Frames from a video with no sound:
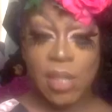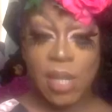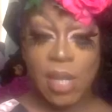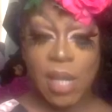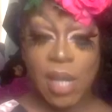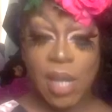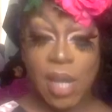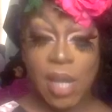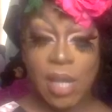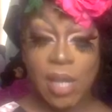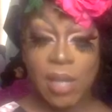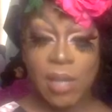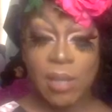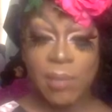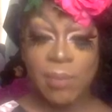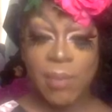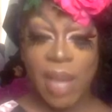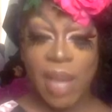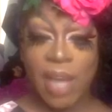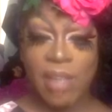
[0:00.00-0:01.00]

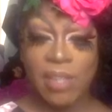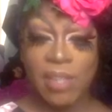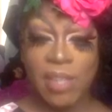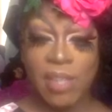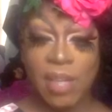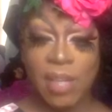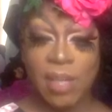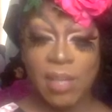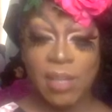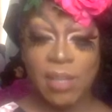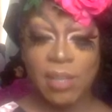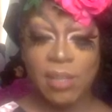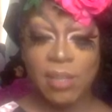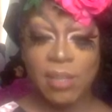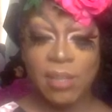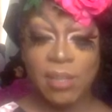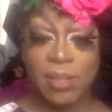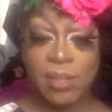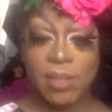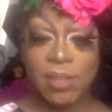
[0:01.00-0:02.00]
I think
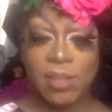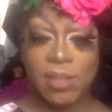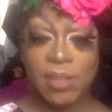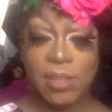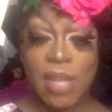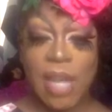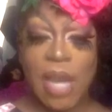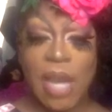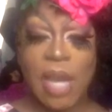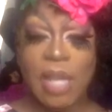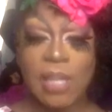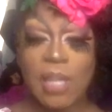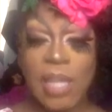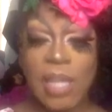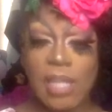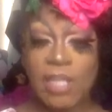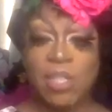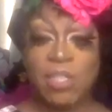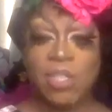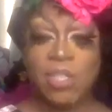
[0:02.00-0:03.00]
let's